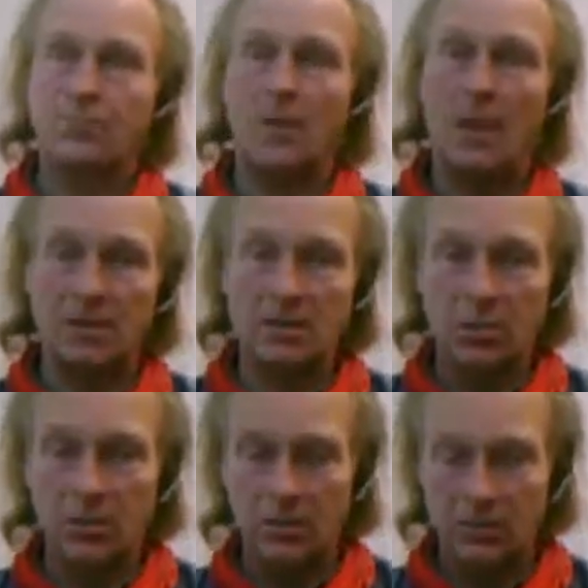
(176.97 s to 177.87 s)
amongst
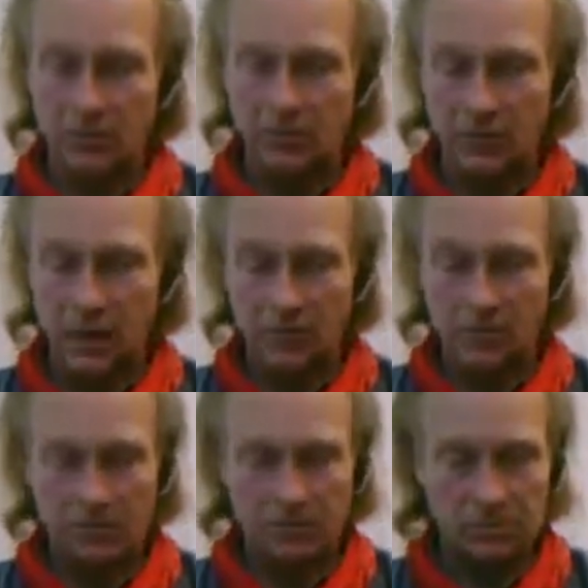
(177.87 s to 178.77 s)
the workers, if you like.
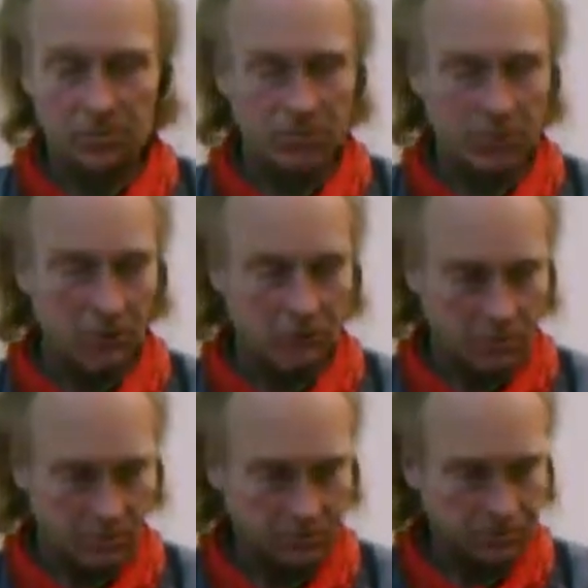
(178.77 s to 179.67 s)
So,
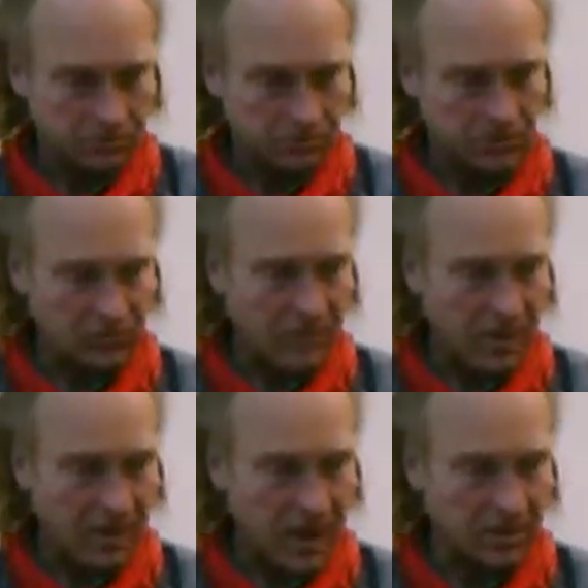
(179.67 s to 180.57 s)
to
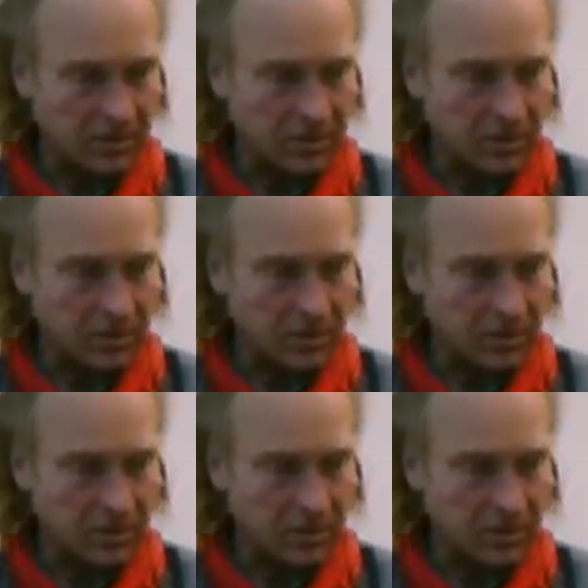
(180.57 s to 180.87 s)
me, that is,